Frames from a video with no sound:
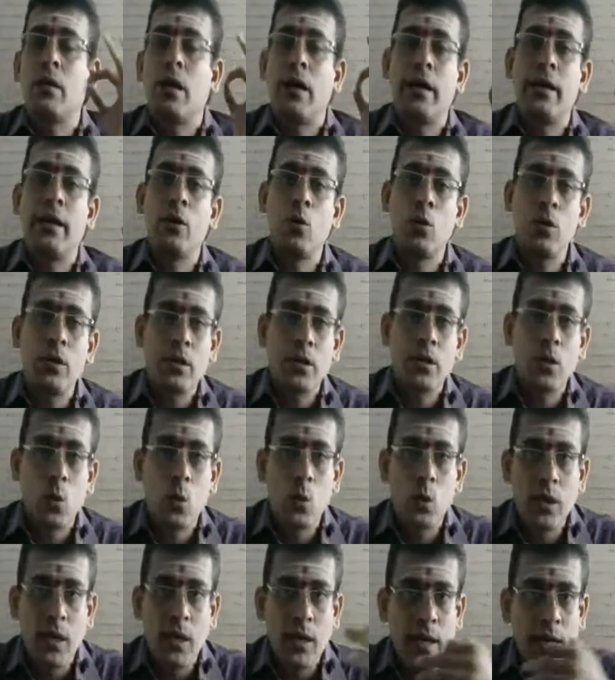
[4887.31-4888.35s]
I know the
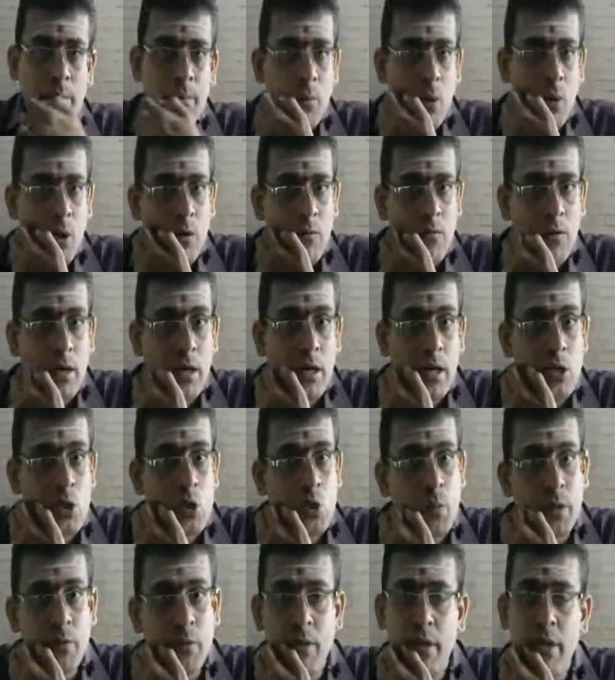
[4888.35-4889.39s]
total number of workers
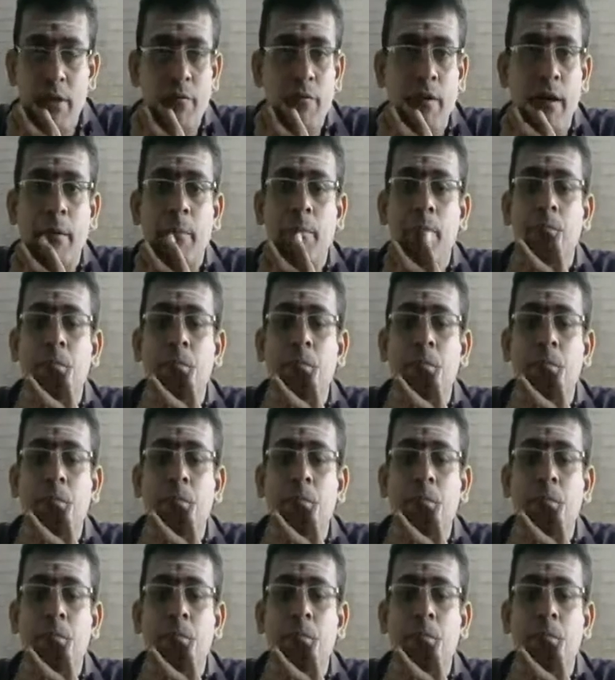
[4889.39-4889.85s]
to be 25.